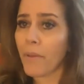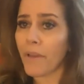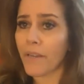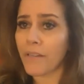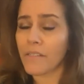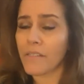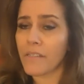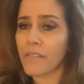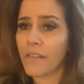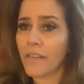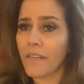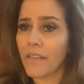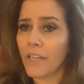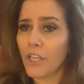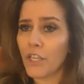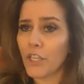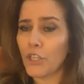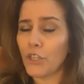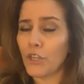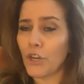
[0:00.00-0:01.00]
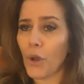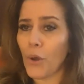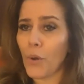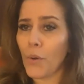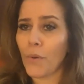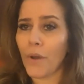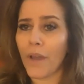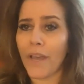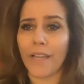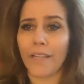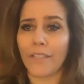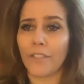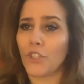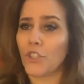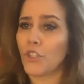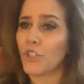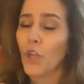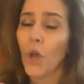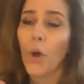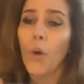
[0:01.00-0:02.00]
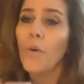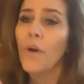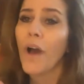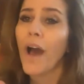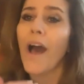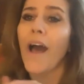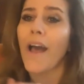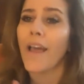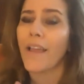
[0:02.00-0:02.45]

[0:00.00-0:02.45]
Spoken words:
happen, you know, and so